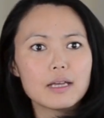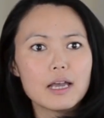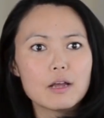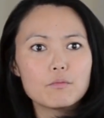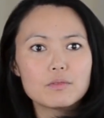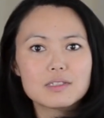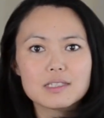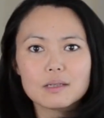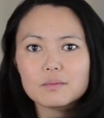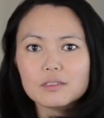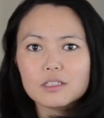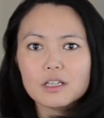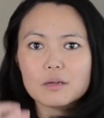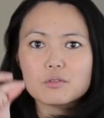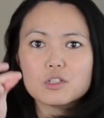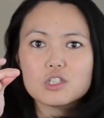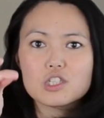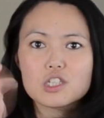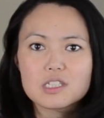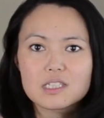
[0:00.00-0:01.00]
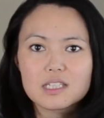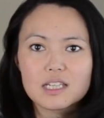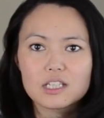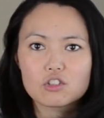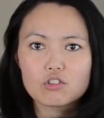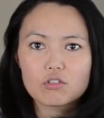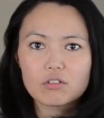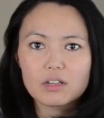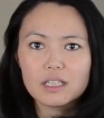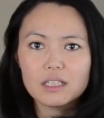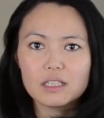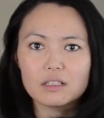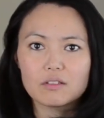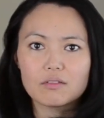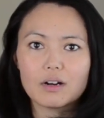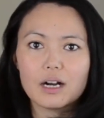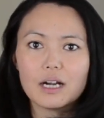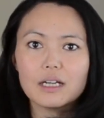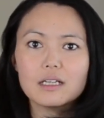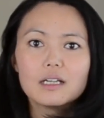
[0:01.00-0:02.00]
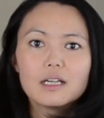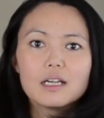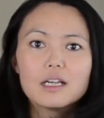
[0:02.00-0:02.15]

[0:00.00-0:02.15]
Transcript: And sometimes you just get triggered, right?